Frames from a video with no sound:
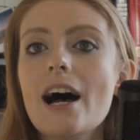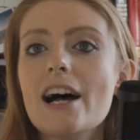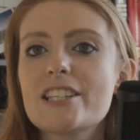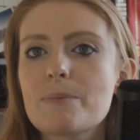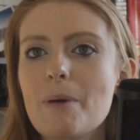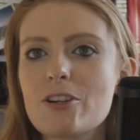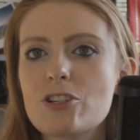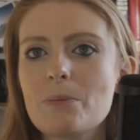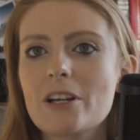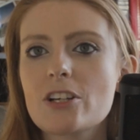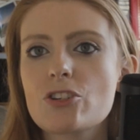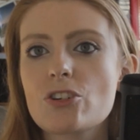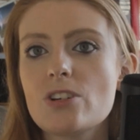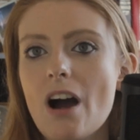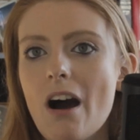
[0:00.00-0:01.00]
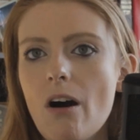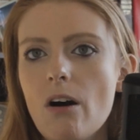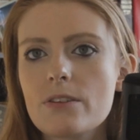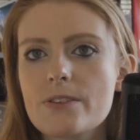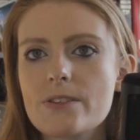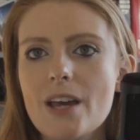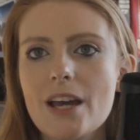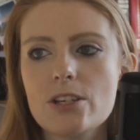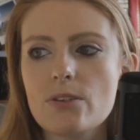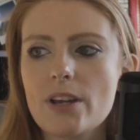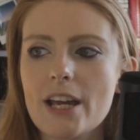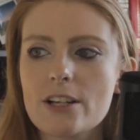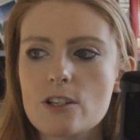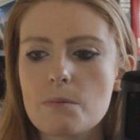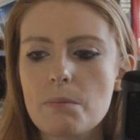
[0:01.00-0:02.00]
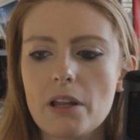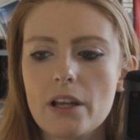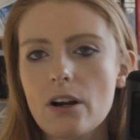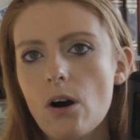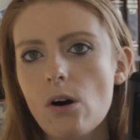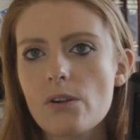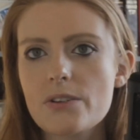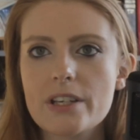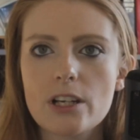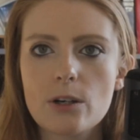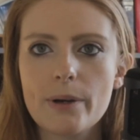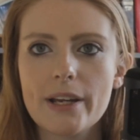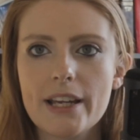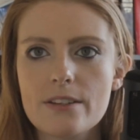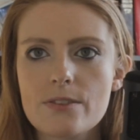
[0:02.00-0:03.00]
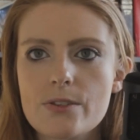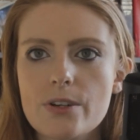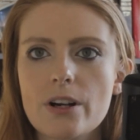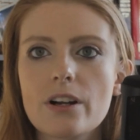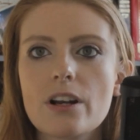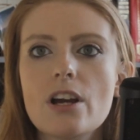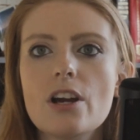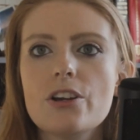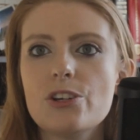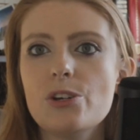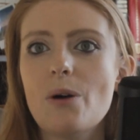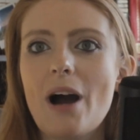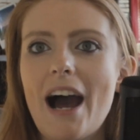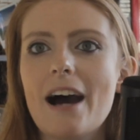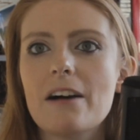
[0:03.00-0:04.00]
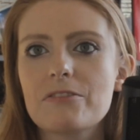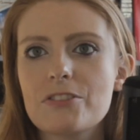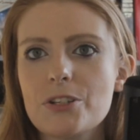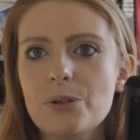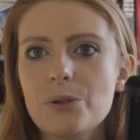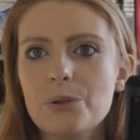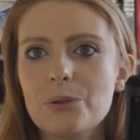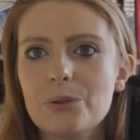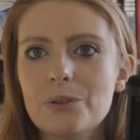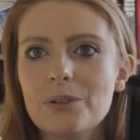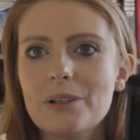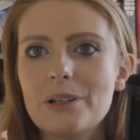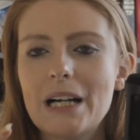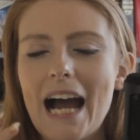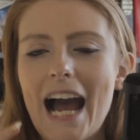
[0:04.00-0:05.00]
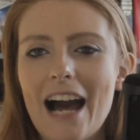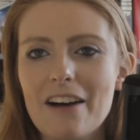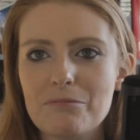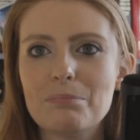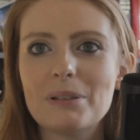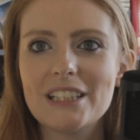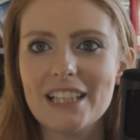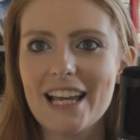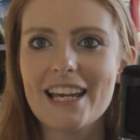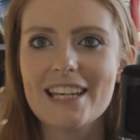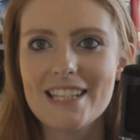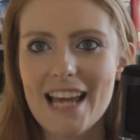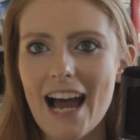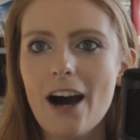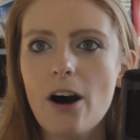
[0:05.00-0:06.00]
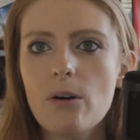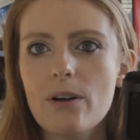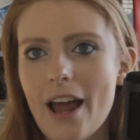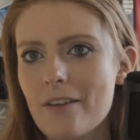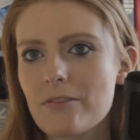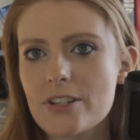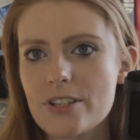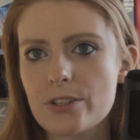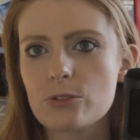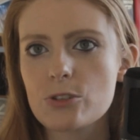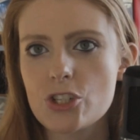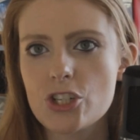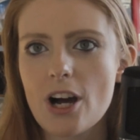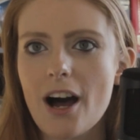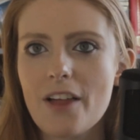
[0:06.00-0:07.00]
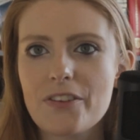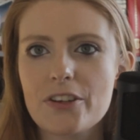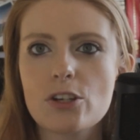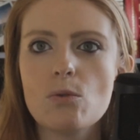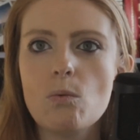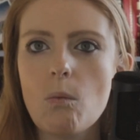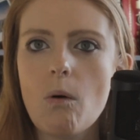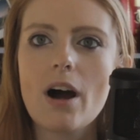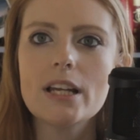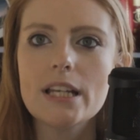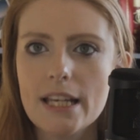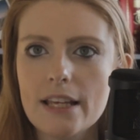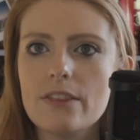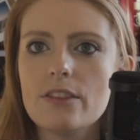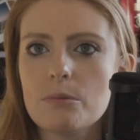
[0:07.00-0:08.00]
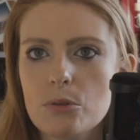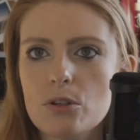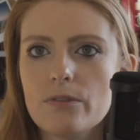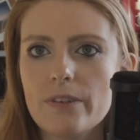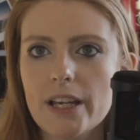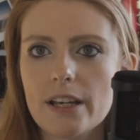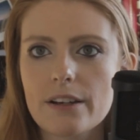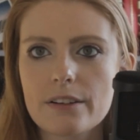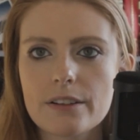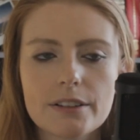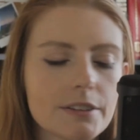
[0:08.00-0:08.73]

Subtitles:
Especially because you're not on set, you can't just be like, oh, let's get a quick insert. You have to have planned out every single shot that you want in the movie.